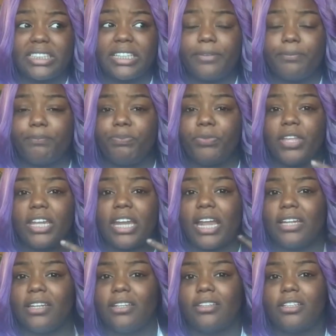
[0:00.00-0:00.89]
it, and
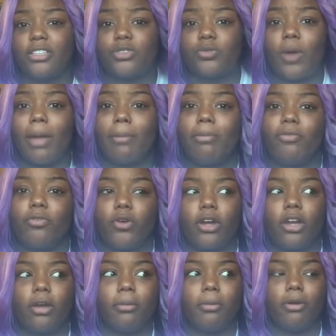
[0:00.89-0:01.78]
I did this right
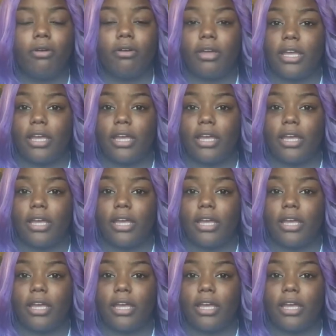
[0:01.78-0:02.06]
before coming on